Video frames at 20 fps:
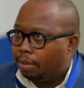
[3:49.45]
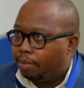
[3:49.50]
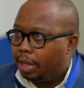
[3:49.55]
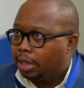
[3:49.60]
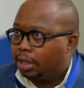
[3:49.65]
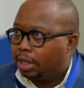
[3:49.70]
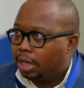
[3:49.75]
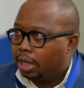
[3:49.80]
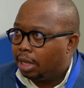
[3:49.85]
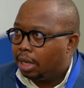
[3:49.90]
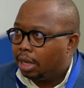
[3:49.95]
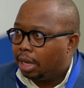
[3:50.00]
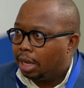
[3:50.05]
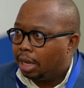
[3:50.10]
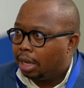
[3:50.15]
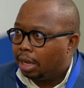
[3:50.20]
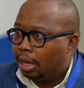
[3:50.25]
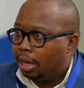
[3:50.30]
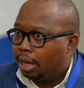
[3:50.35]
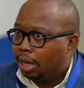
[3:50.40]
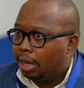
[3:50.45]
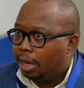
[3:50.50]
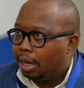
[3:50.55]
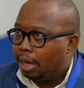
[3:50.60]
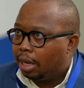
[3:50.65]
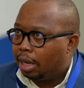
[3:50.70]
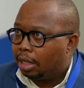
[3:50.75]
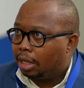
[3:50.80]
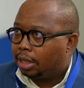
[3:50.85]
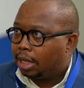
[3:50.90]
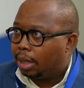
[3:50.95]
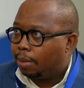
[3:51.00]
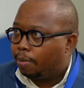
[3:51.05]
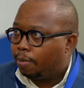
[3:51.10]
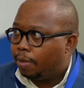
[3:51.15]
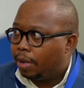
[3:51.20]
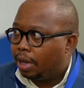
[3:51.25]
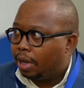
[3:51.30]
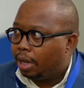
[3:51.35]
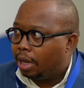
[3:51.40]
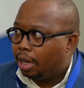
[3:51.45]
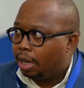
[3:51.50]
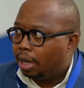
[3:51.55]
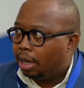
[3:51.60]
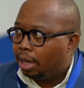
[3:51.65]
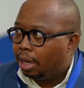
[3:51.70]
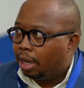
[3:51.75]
basically uh, a step uh,